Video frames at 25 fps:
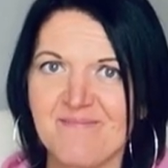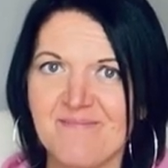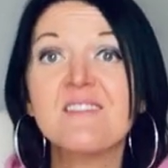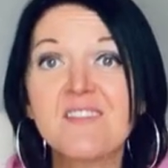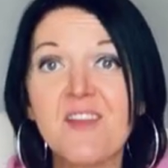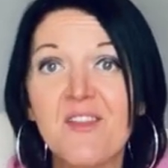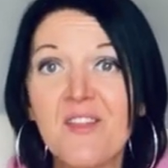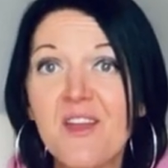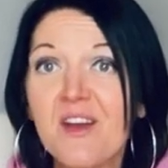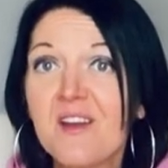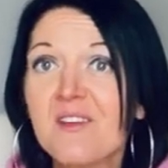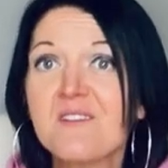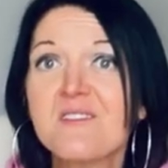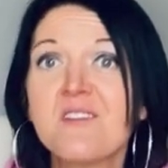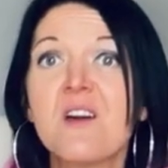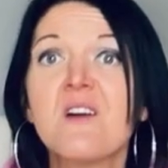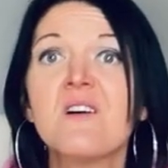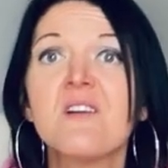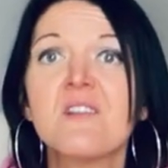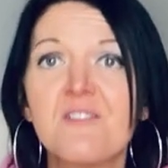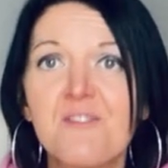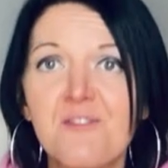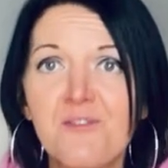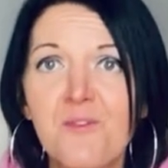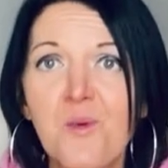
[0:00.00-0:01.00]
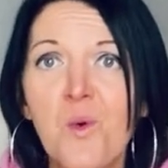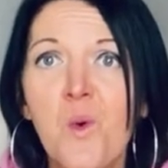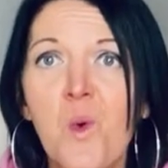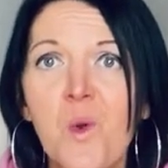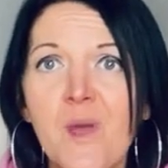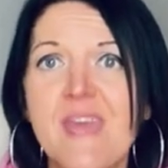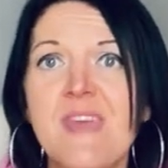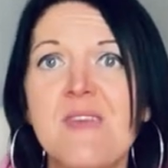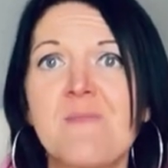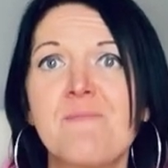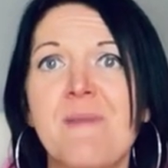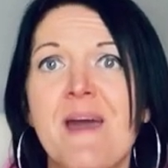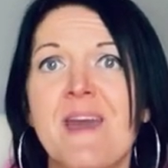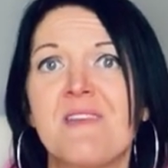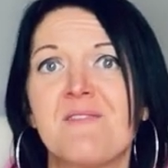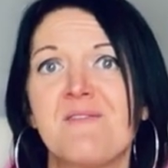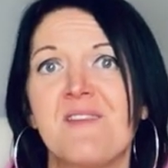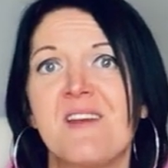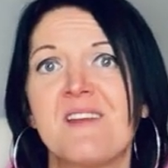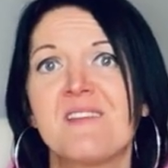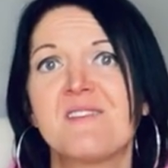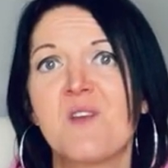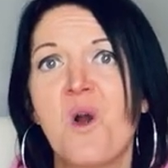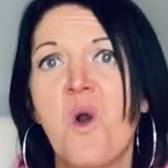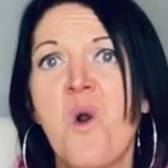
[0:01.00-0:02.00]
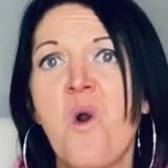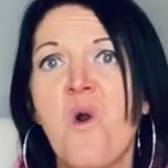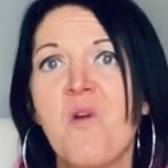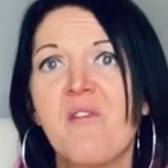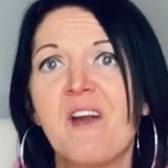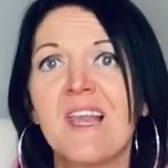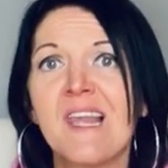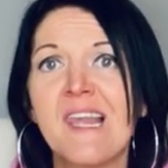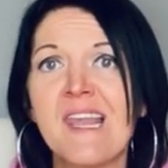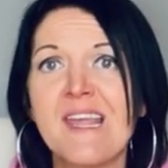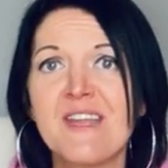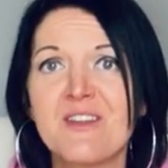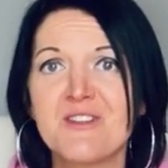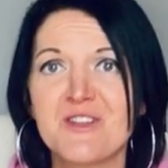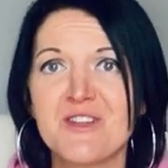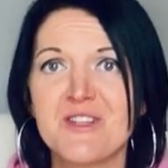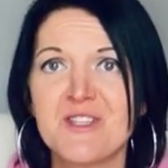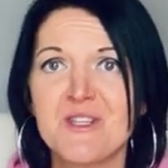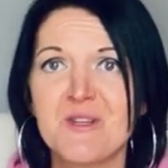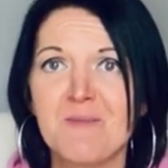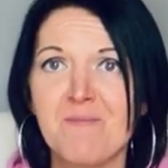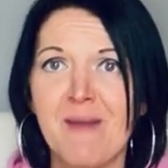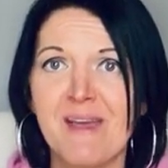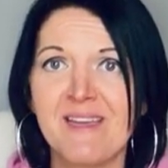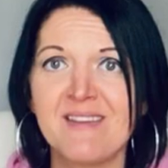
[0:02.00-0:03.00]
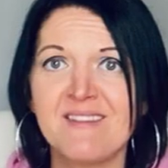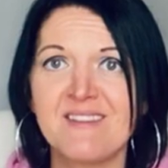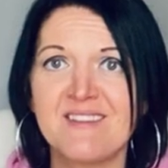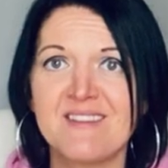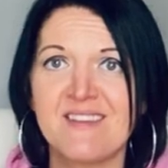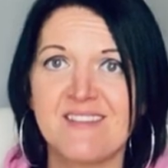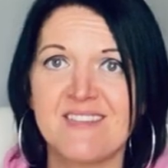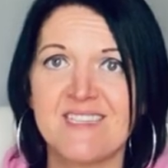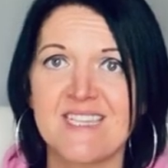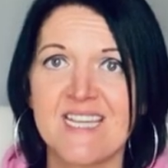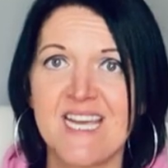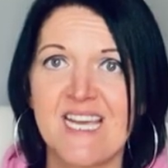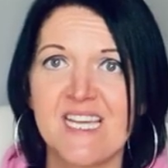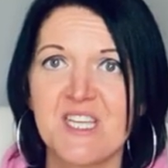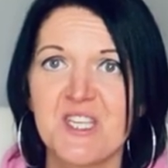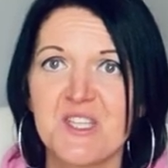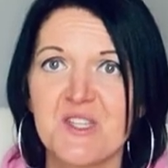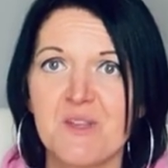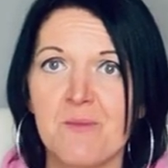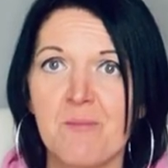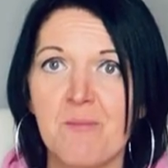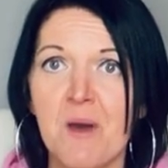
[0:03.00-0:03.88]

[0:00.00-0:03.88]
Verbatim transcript: So those are the four key benefits of a literature-based dissertation.